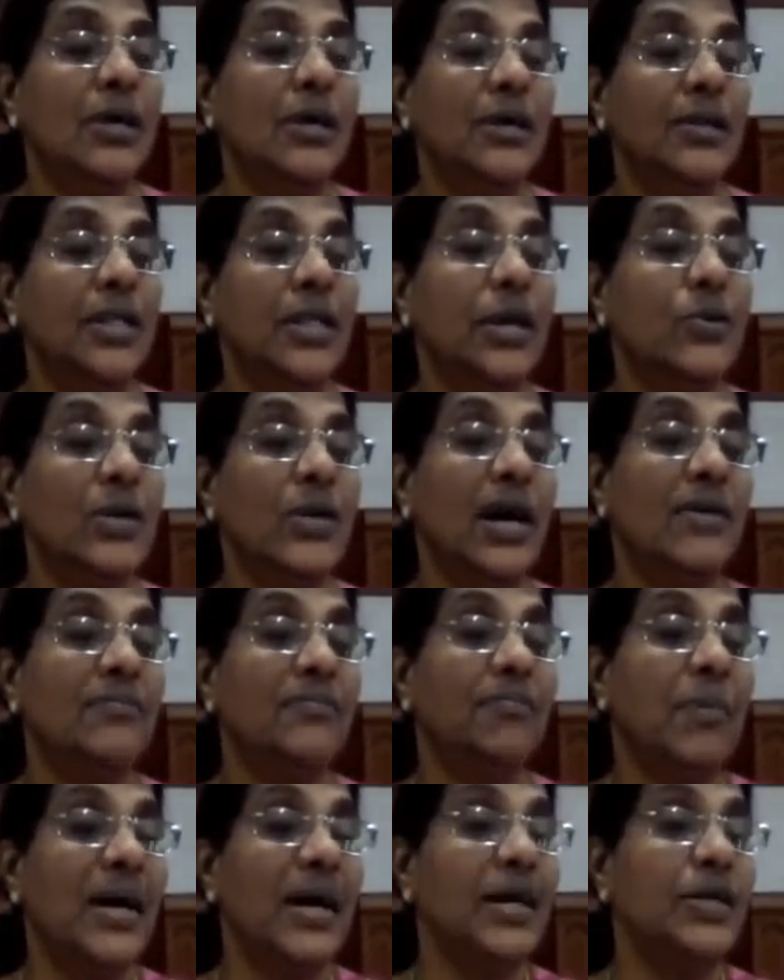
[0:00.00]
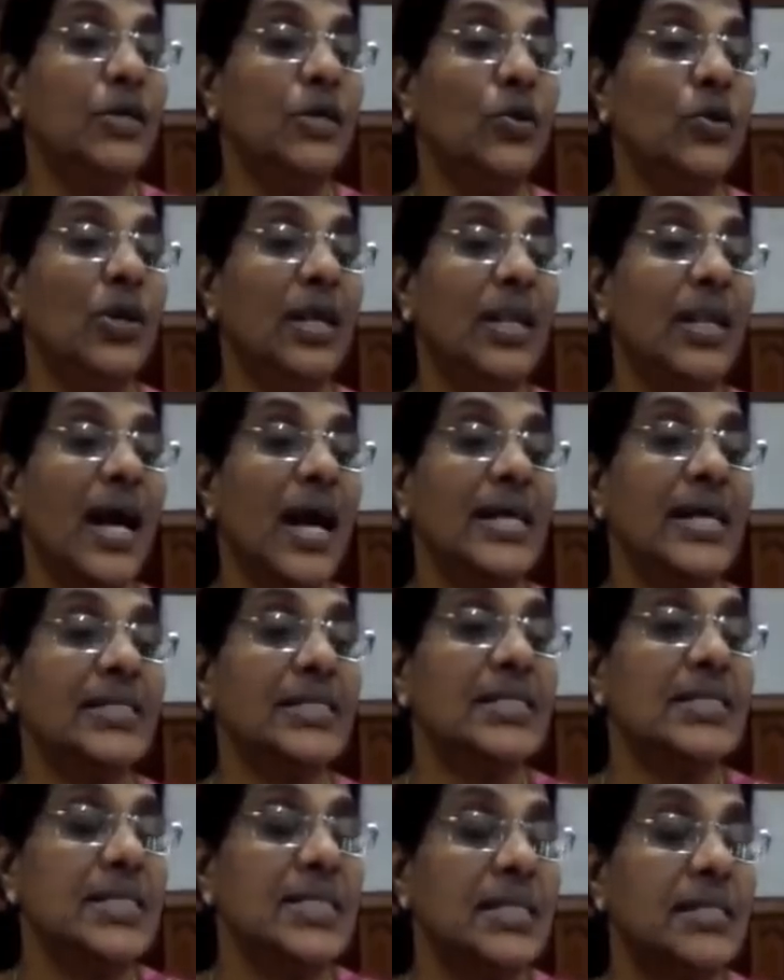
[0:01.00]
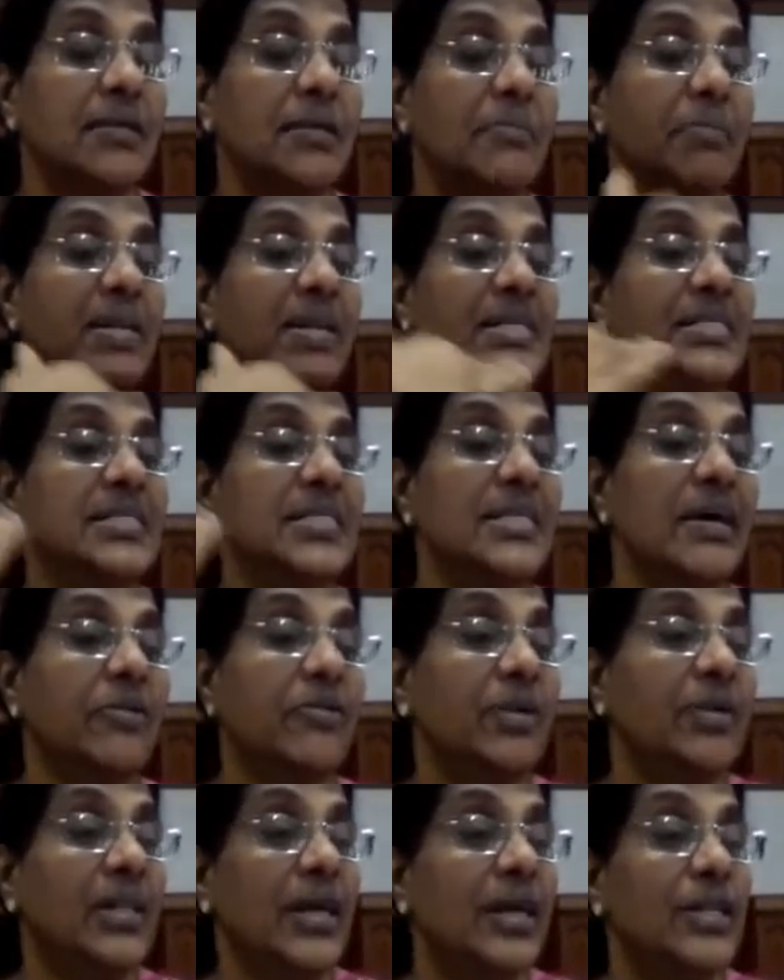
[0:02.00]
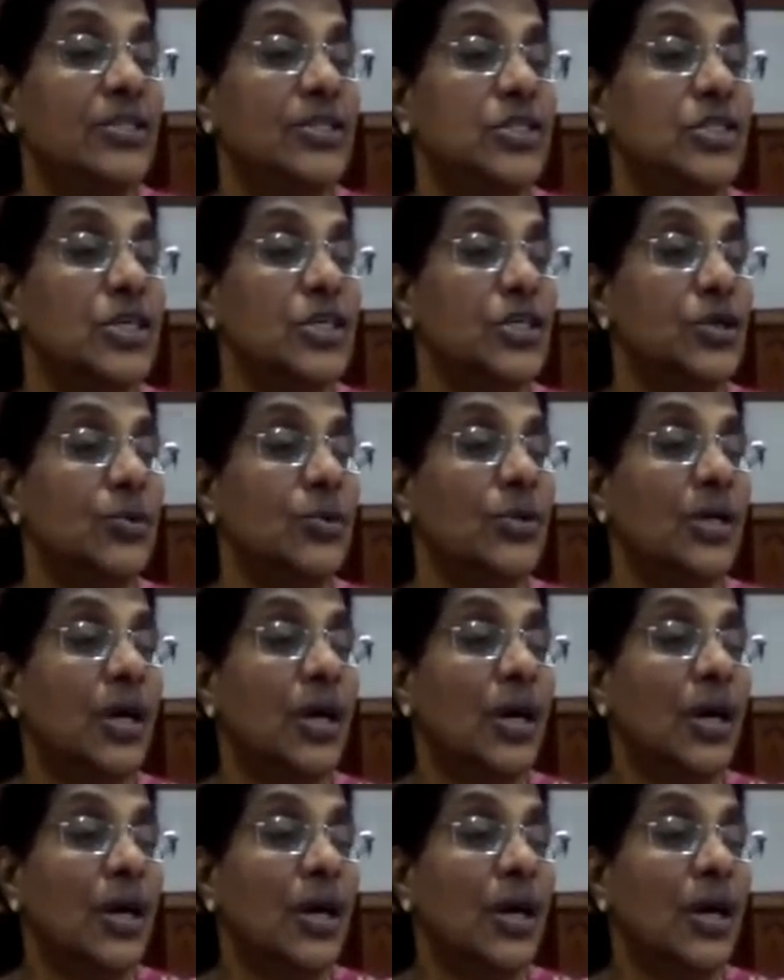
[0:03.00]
They would have, you can access it. Please check with the institute.